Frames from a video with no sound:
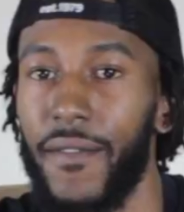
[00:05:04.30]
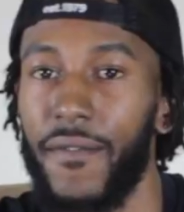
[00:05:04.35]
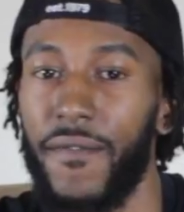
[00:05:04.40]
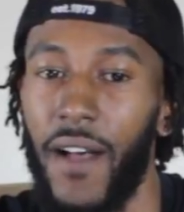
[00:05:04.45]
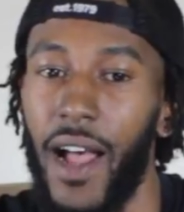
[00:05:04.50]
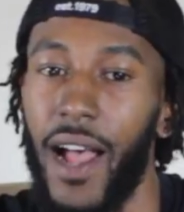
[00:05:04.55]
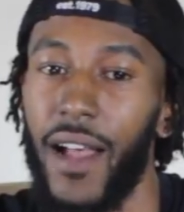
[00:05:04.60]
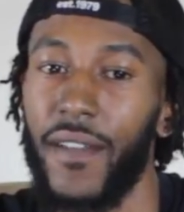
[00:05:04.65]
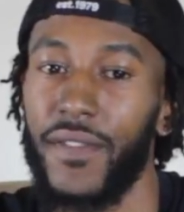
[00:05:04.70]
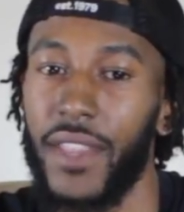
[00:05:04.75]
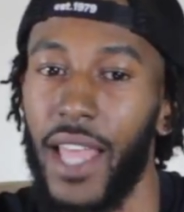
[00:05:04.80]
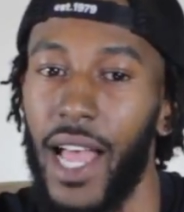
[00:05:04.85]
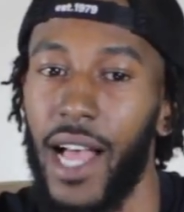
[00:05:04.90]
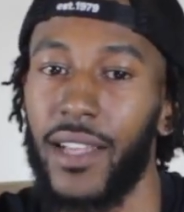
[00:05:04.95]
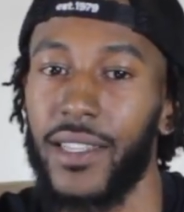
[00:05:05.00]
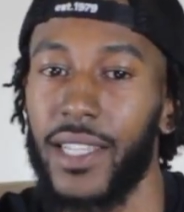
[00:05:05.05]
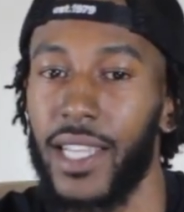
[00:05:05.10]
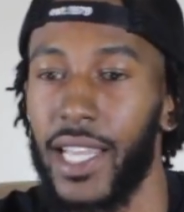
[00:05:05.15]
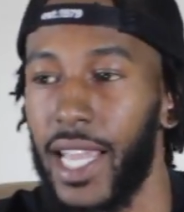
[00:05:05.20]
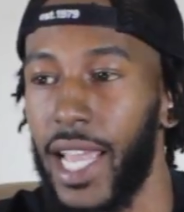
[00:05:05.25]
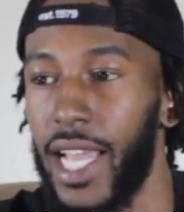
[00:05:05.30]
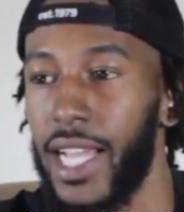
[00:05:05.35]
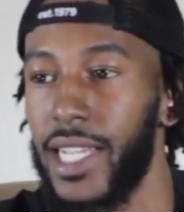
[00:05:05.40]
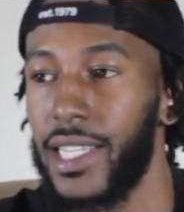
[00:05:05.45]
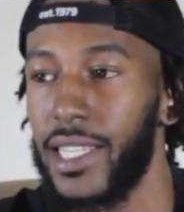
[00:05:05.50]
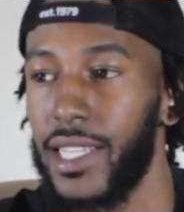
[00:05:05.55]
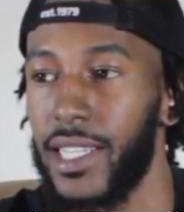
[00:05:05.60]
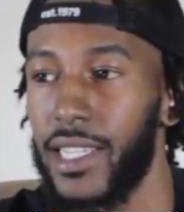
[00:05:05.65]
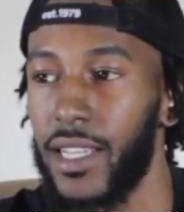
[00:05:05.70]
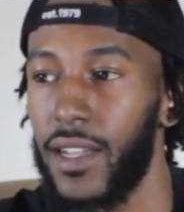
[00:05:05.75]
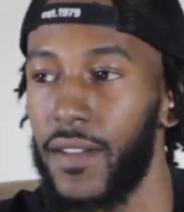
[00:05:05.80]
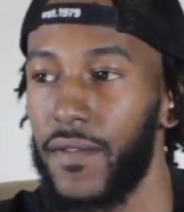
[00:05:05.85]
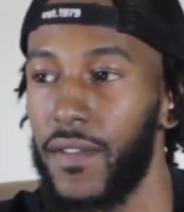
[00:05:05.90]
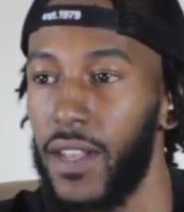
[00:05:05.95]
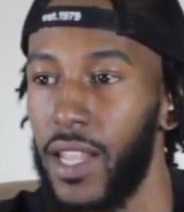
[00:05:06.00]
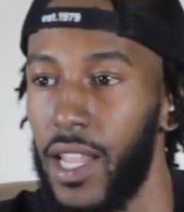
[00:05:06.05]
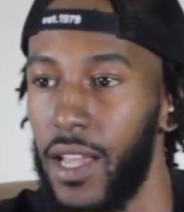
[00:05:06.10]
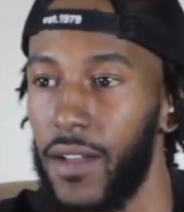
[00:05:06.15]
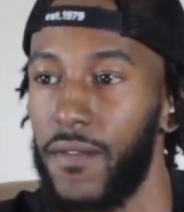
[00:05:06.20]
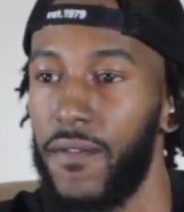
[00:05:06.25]
5,000 cases of
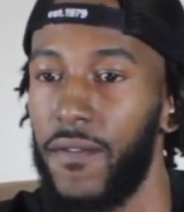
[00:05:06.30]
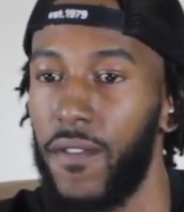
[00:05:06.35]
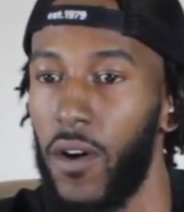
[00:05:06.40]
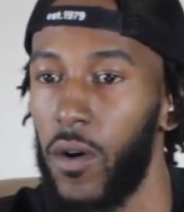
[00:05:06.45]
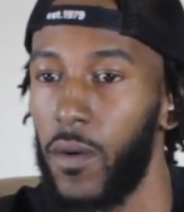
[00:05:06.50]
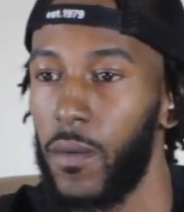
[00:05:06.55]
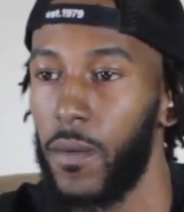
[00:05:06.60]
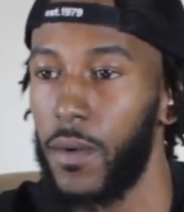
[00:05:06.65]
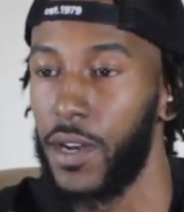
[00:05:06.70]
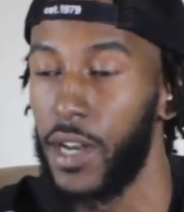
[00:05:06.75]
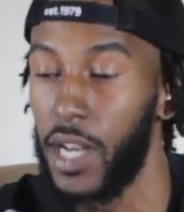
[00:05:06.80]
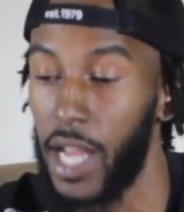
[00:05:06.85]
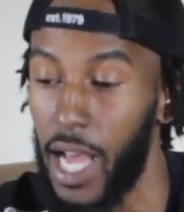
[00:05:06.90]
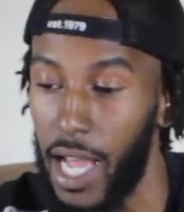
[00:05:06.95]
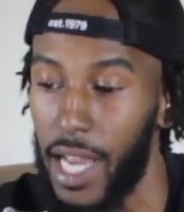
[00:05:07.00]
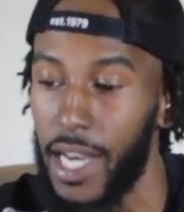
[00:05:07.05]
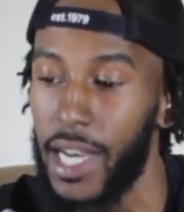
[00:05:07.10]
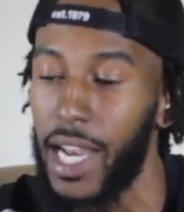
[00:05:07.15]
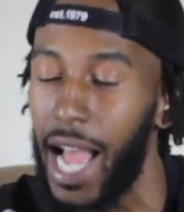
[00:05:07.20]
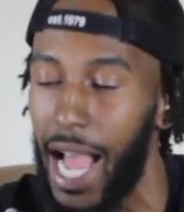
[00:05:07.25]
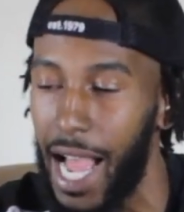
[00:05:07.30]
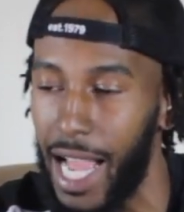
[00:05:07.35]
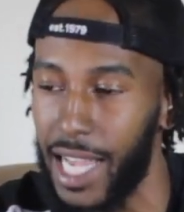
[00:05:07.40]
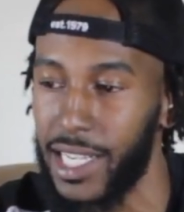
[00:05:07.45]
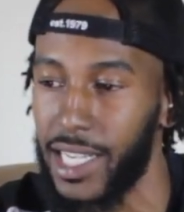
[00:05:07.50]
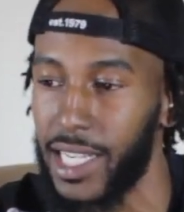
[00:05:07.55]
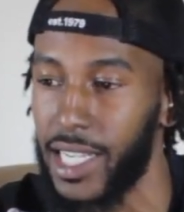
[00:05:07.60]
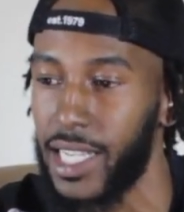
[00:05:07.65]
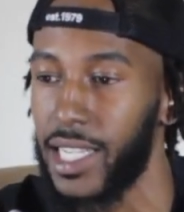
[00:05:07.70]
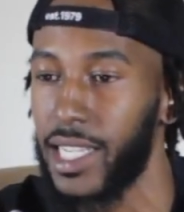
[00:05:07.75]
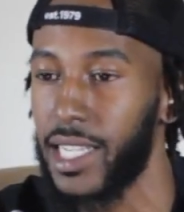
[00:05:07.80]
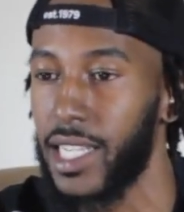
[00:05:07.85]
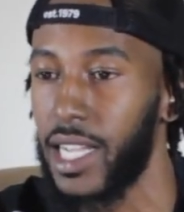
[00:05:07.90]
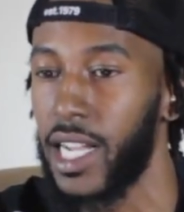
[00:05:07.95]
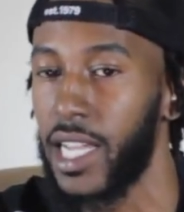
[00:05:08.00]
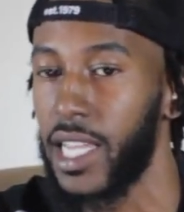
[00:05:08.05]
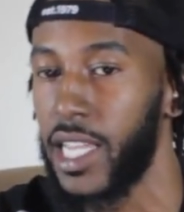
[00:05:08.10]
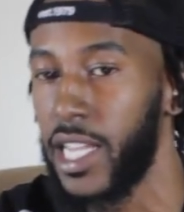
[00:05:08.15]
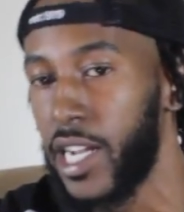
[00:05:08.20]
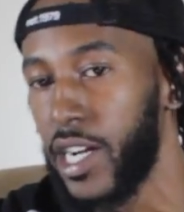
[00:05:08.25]
non-Hodgkin's
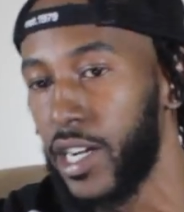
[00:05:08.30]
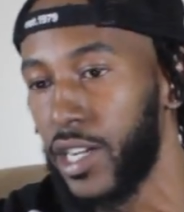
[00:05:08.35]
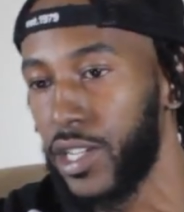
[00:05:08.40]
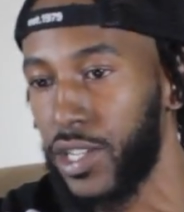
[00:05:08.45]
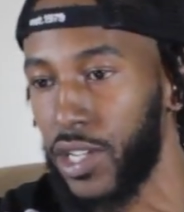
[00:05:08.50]
a year.